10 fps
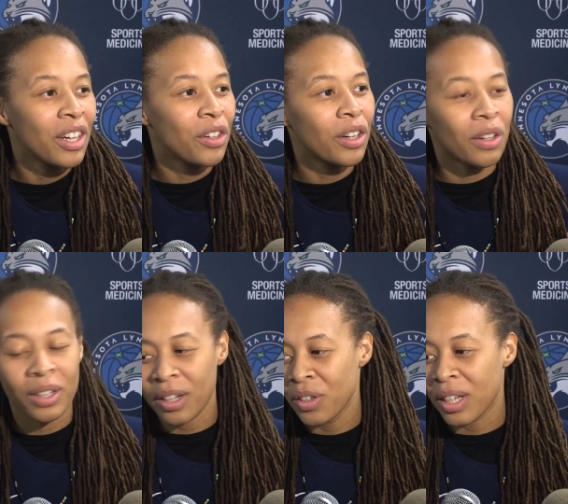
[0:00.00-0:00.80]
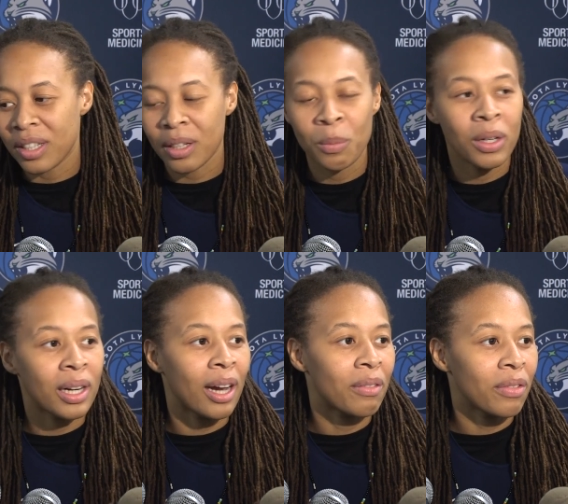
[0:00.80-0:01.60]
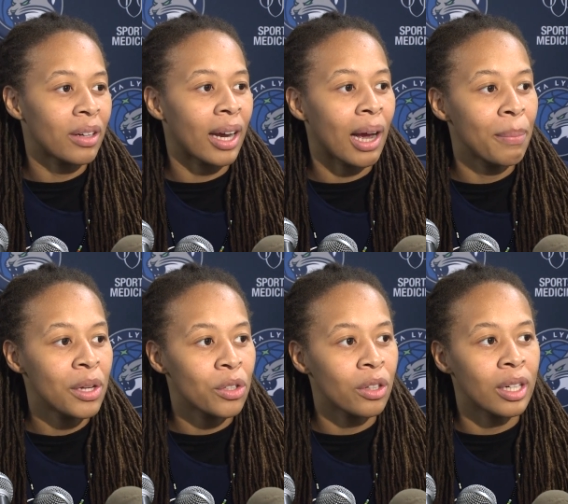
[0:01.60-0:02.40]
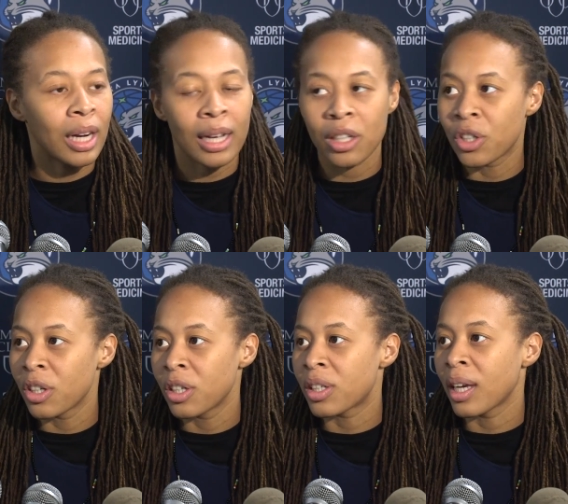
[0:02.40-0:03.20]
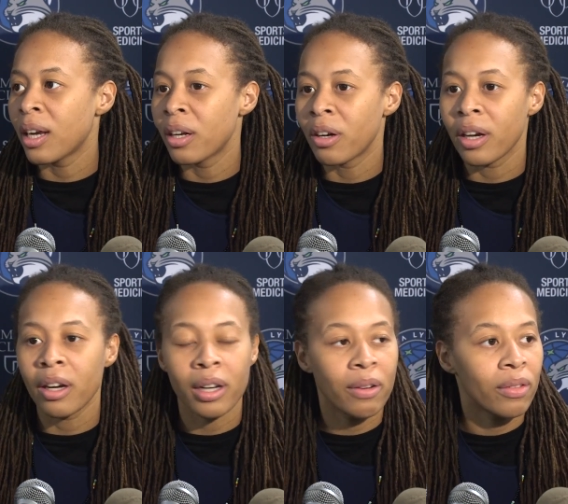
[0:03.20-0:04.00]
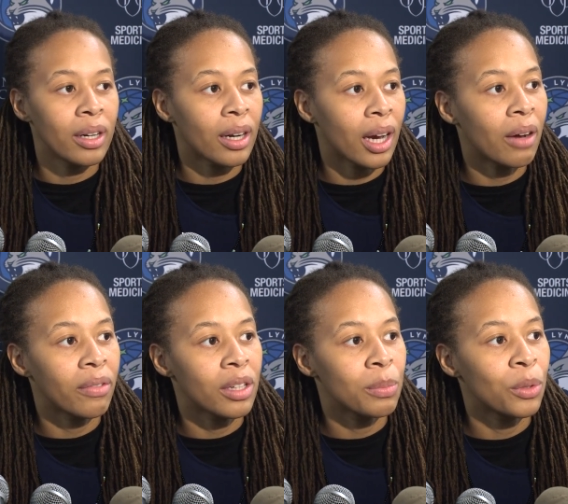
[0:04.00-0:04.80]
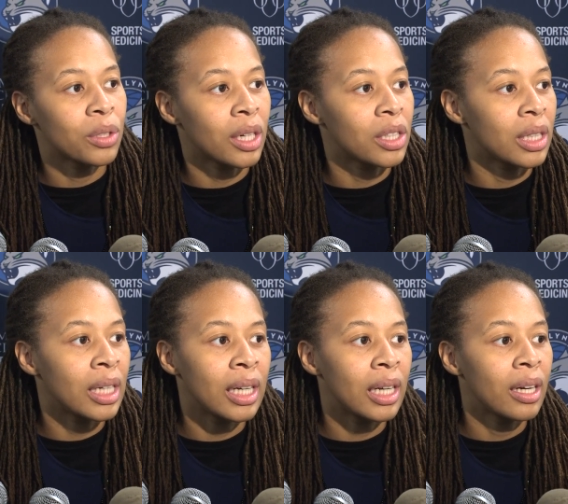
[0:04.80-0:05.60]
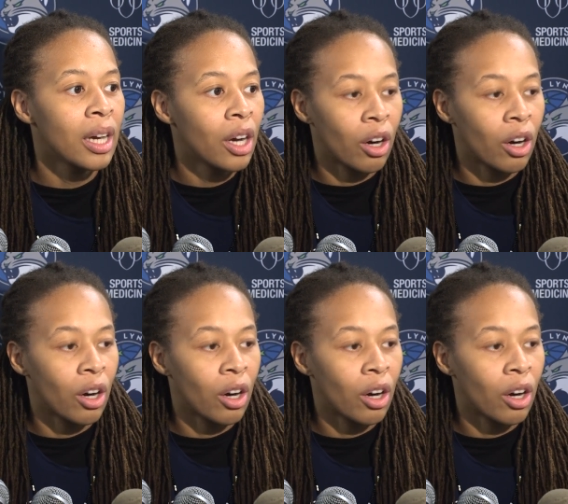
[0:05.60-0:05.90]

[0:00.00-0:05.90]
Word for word: you know, like you said, someone that I felt like I mentored a lot this year, just standing in her ear, giving her the confidence boost that she needed,